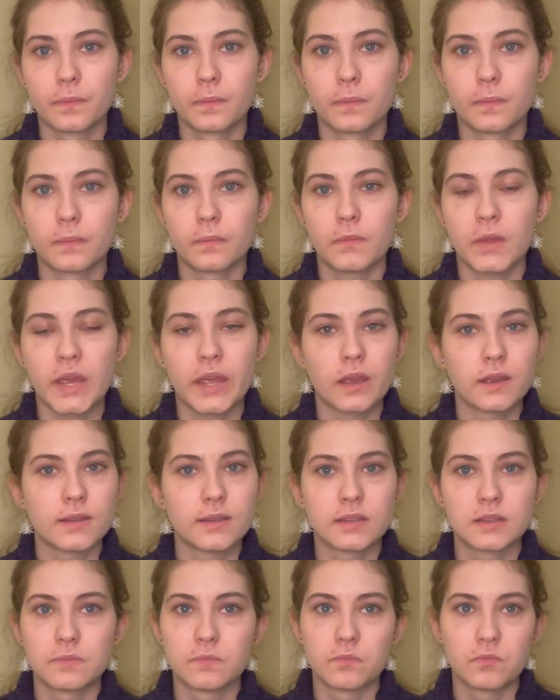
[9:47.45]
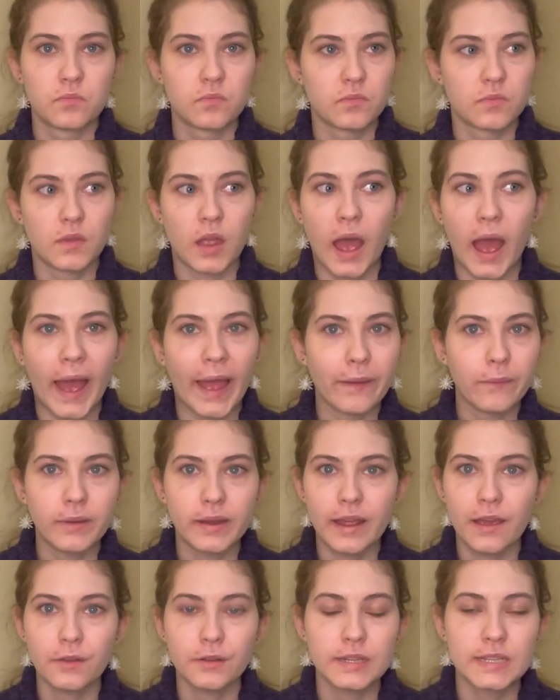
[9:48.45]
Because I
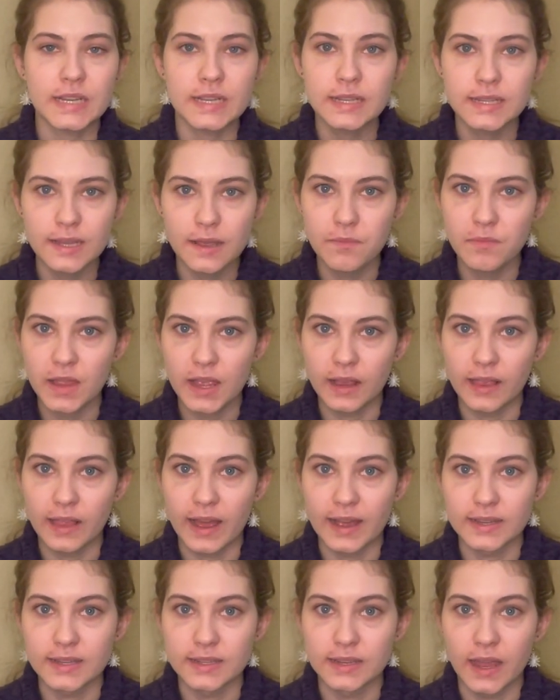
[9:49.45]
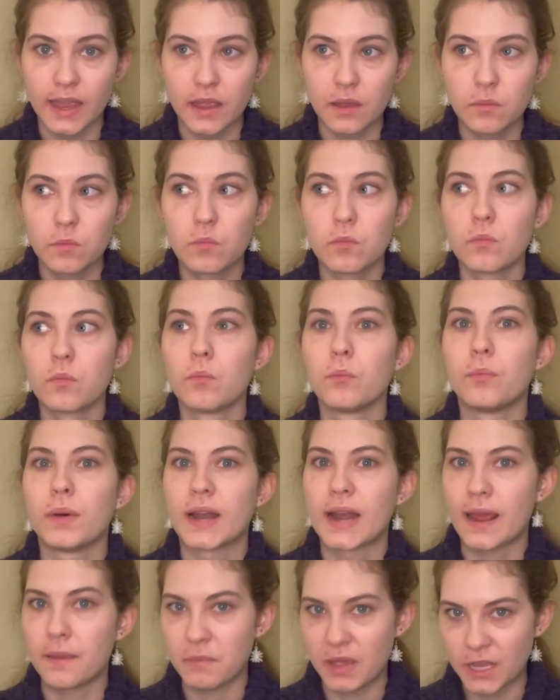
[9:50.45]
went out and did something last night, but
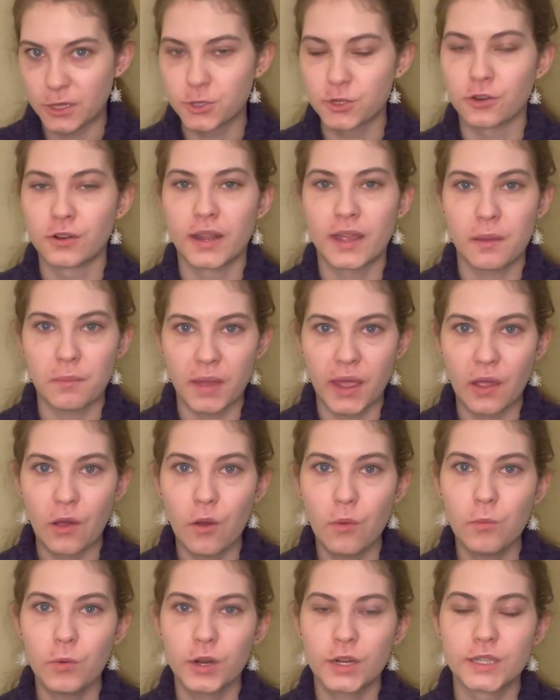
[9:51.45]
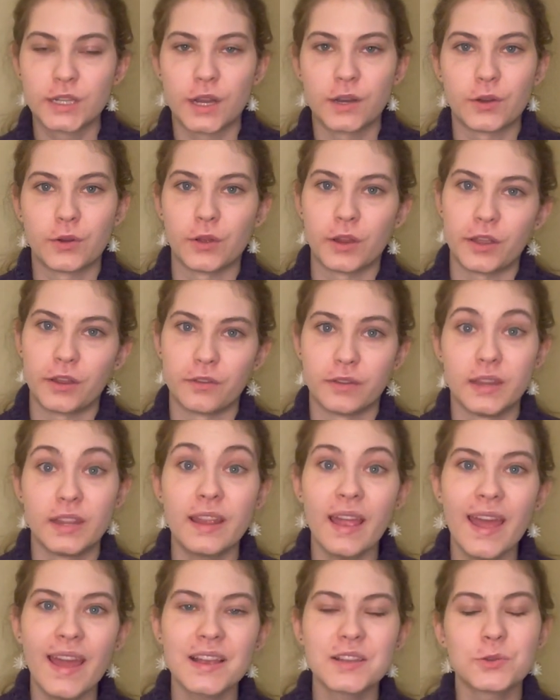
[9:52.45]
I made sure to get my homework done earlier in the
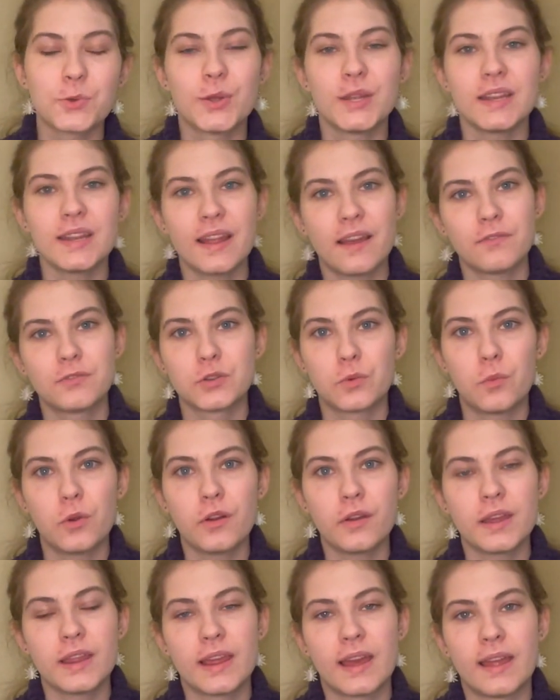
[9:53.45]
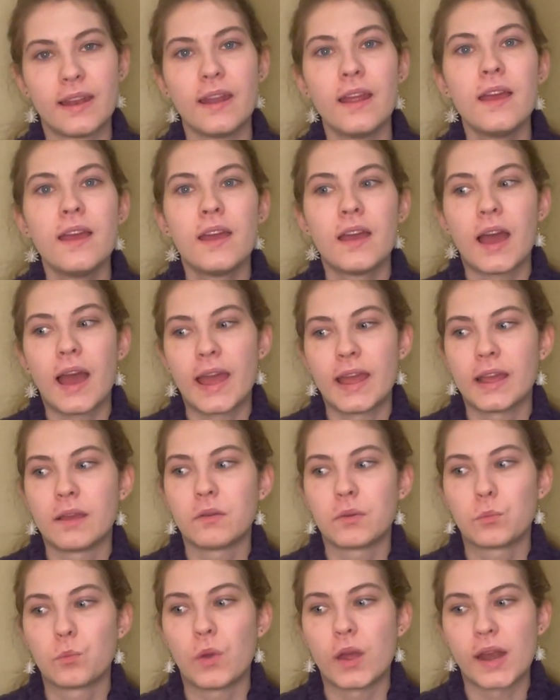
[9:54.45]
day, so I didn't have to worry then
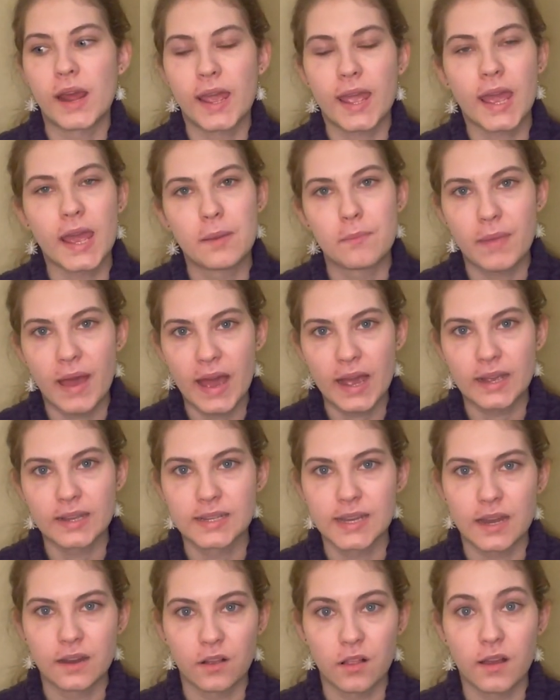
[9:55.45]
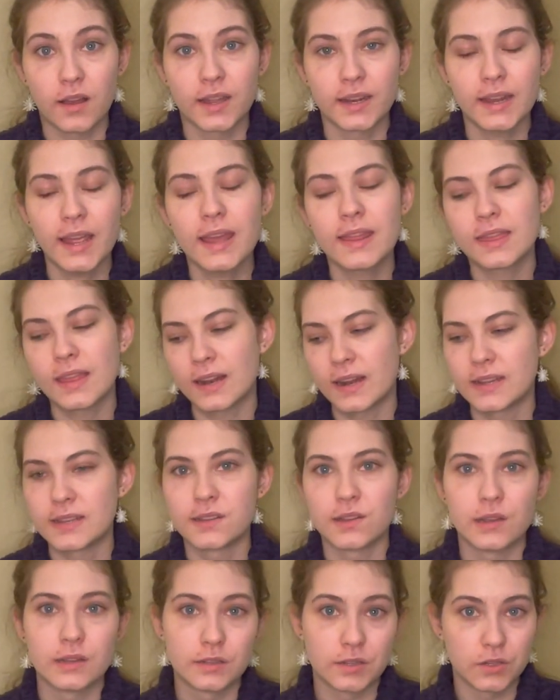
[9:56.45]
when I came back at 10 o'clock at night that I
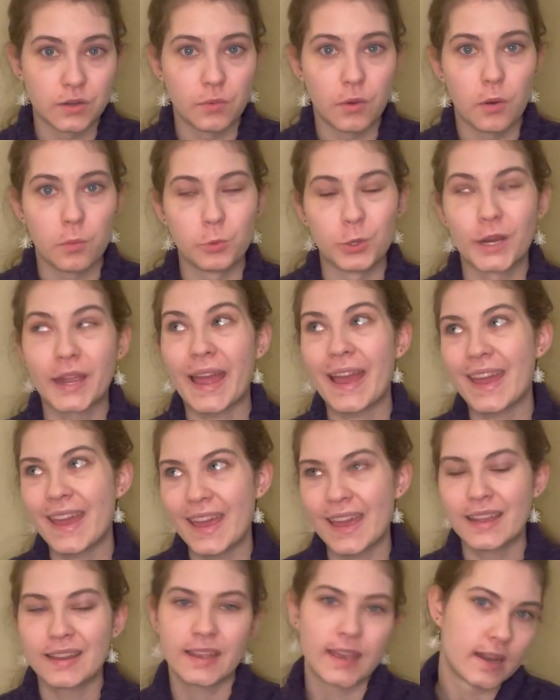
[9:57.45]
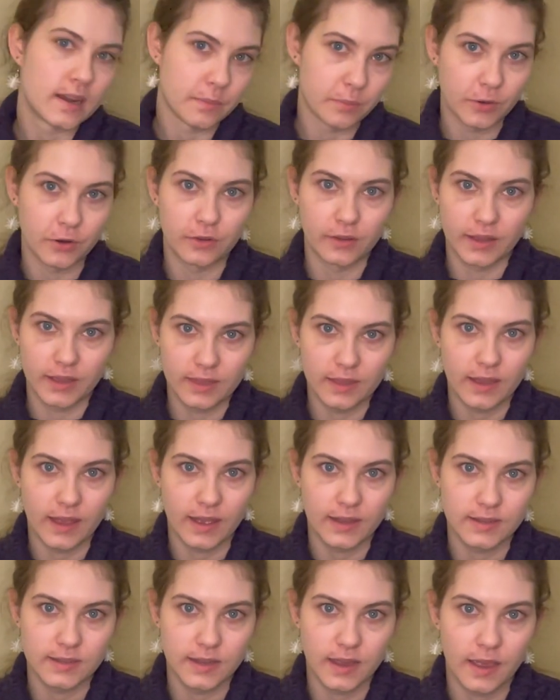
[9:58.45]
still had to do homework and get up early the
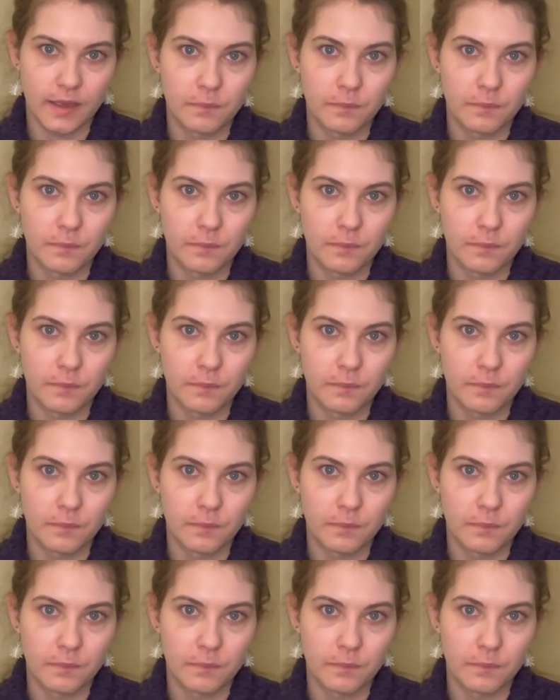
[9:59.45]
next day.